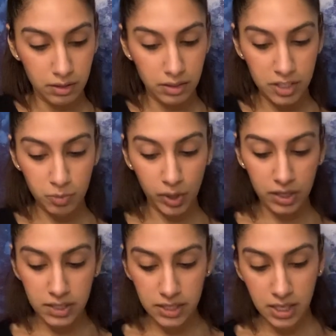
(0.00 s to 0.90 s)
This
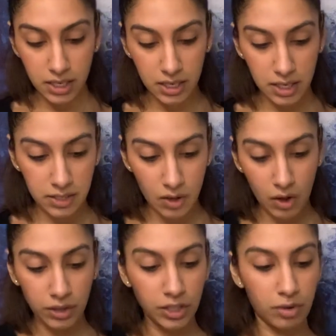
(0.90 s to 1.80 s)
person is
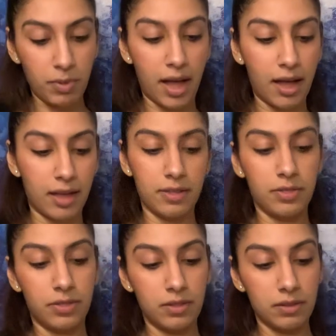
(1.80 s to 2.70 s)
on your
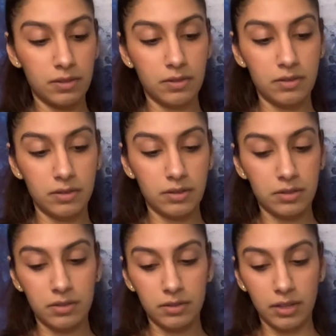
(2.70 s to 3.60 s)
path.
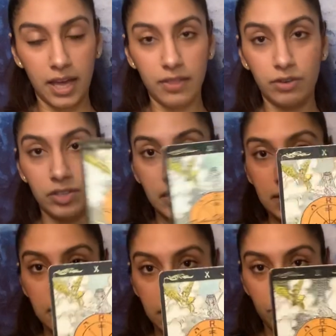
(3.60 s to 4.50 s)
Okay, they're
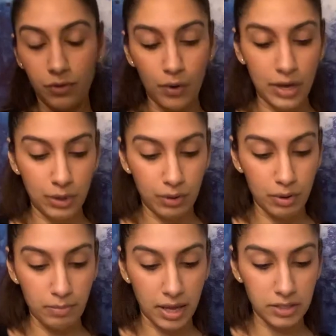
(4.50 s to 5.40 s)
destined for you.
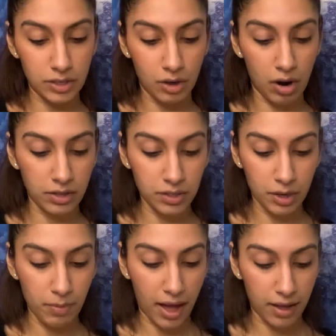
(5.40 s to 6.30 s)
They're meant to cross
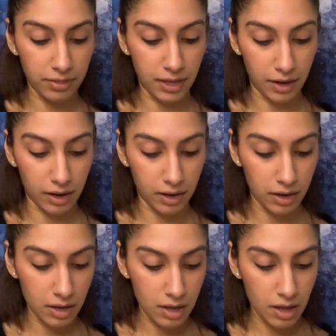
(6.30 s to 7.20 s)
your path here.
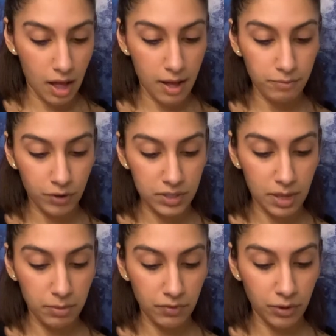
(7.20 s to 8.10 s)
For
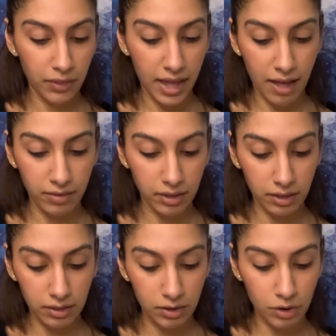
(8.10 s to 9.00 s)
some of you, they haven't
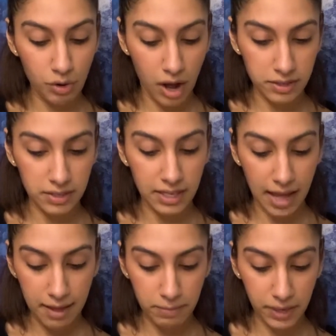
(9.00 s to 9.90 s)
crossed
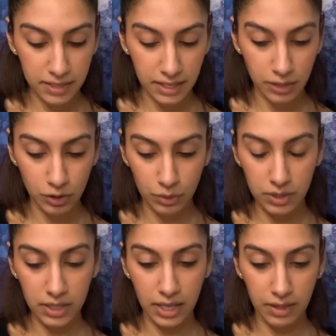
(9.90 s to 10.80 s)
yet, because I do
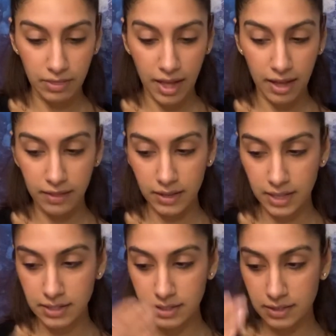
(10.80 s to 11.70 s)
see that
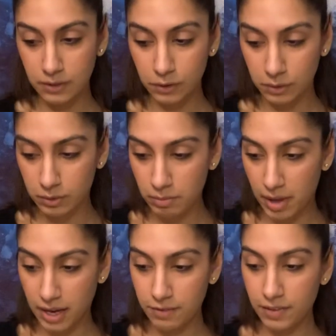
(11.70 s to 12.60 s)
it's still
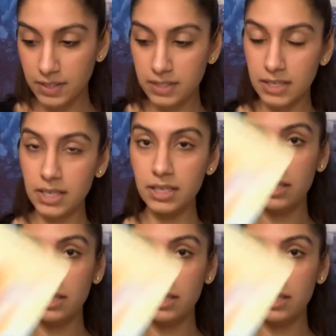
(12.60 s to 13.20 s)
manifesting.